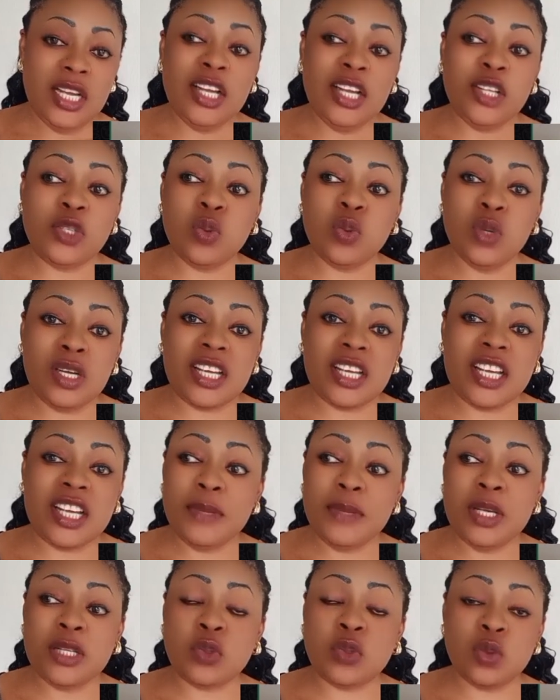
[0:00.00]
It
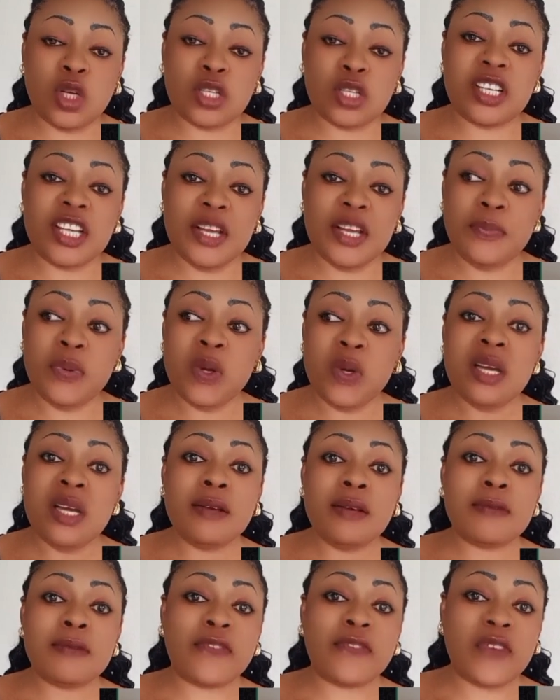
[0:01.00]
will not keep
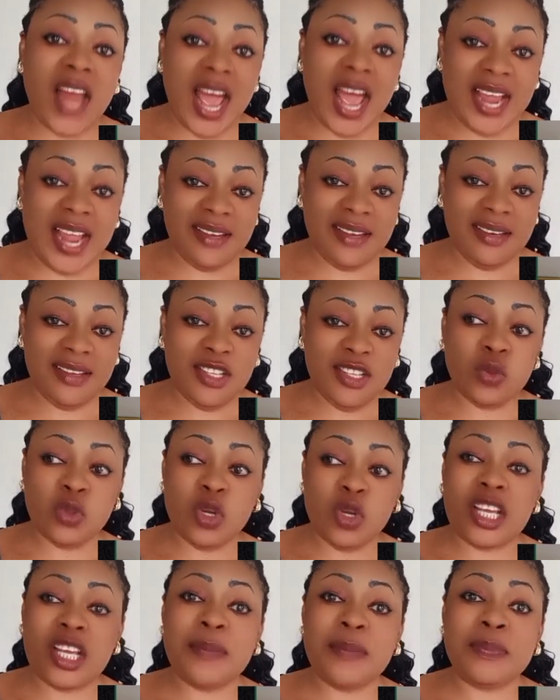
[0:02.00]
flying. It will
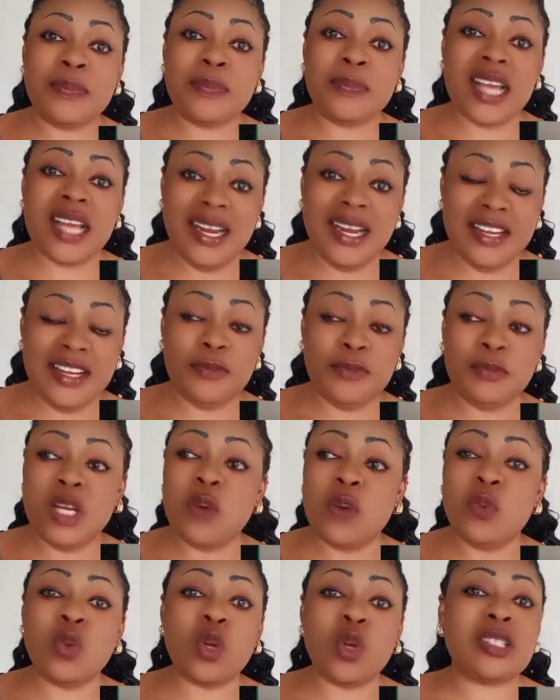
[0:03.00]
not keep scaling.
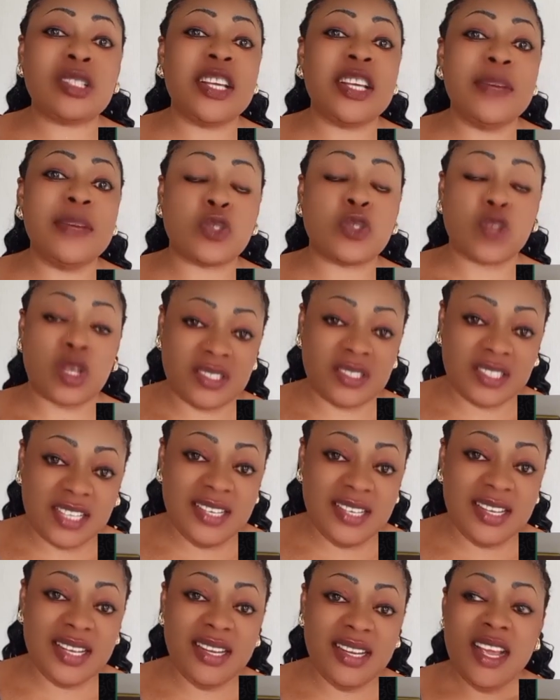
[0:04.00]
They will not keep
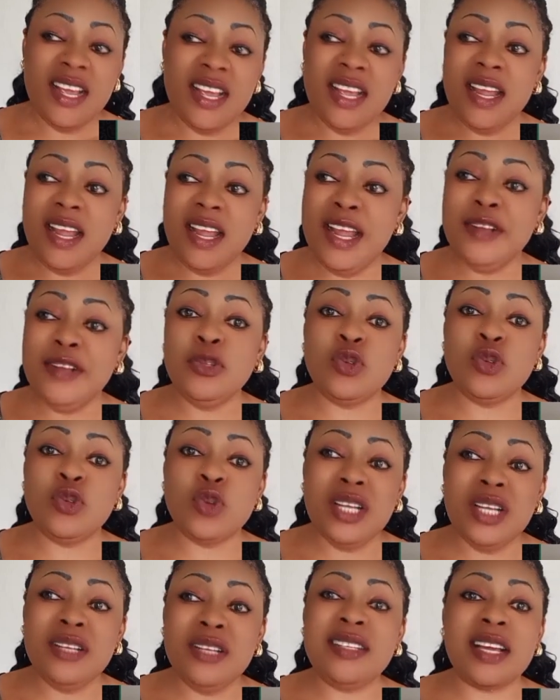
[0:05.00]
succeeding in
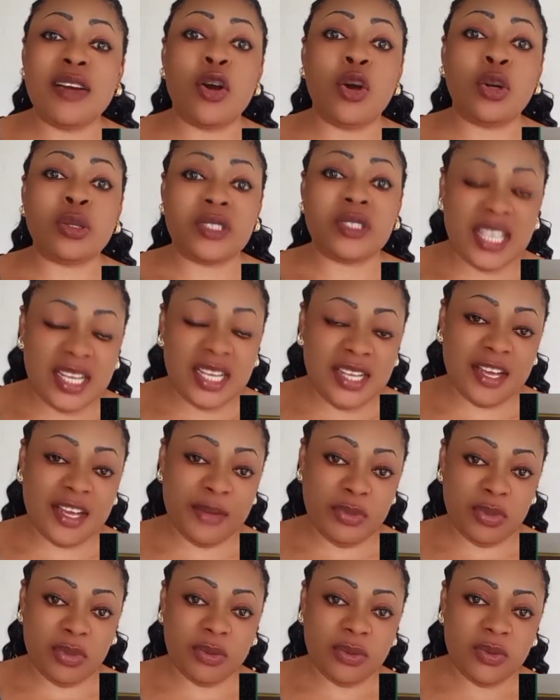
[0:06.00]
doing the
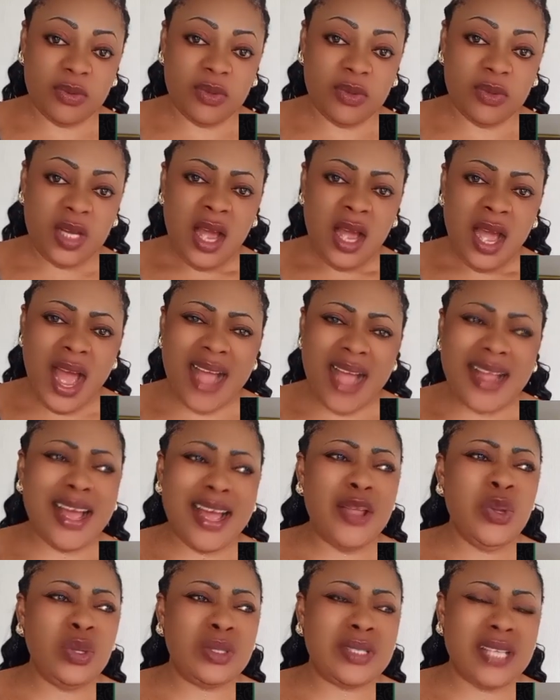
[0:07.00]
unthinkable. How
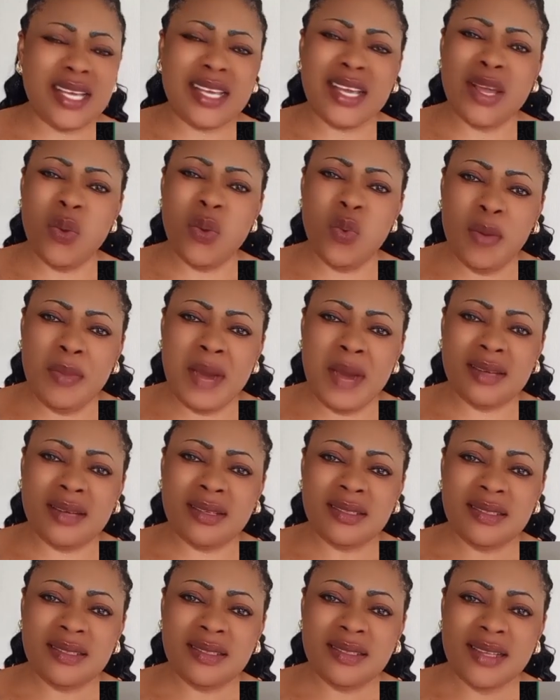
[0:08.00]
can you take a woman,
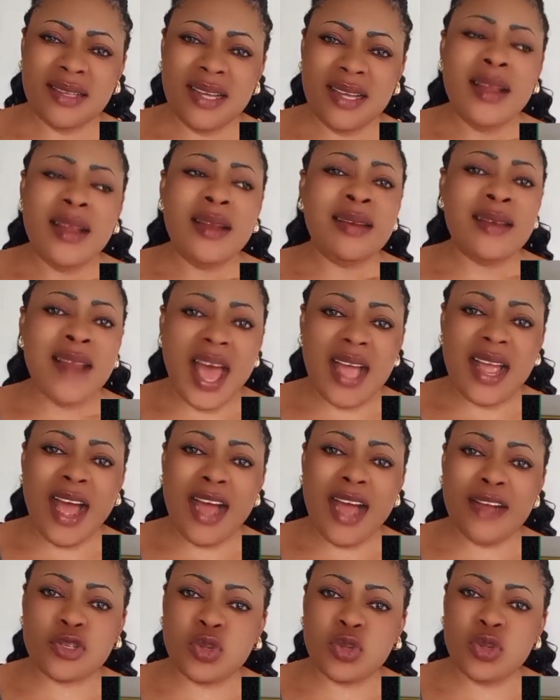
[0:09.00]
knock
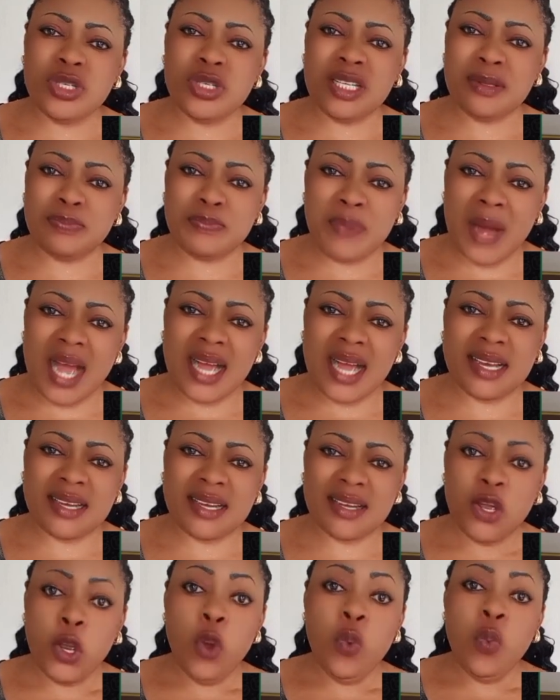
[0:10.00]
her through the back
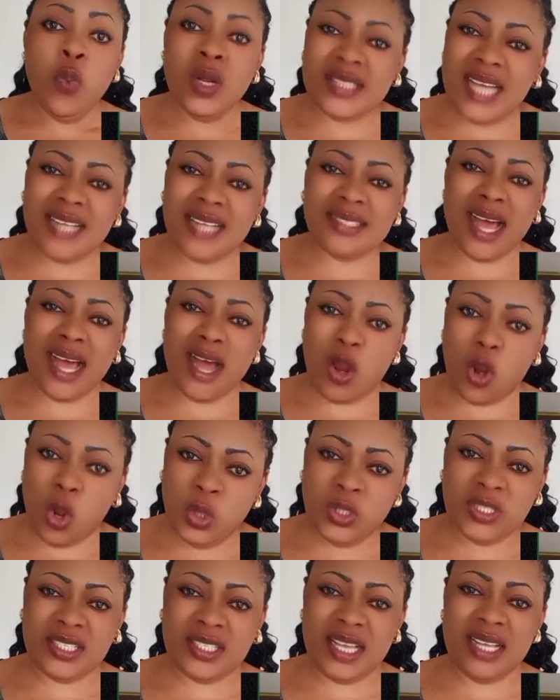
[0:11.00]
without her
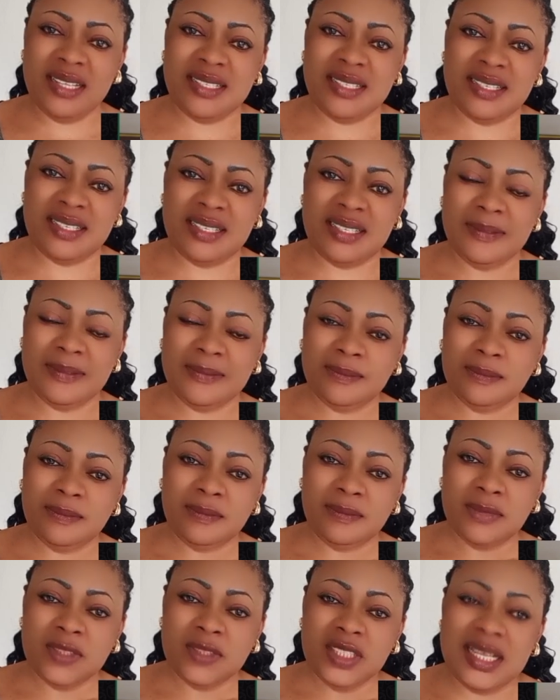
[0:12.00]
consent,
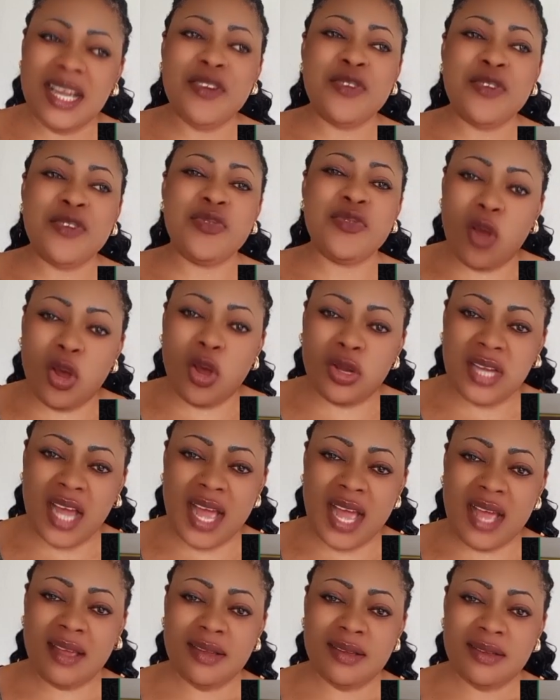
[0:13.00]
then record
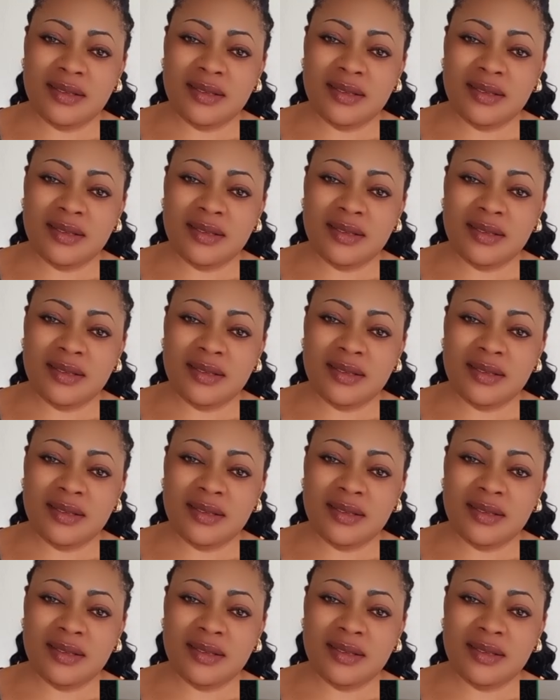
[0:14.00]
her,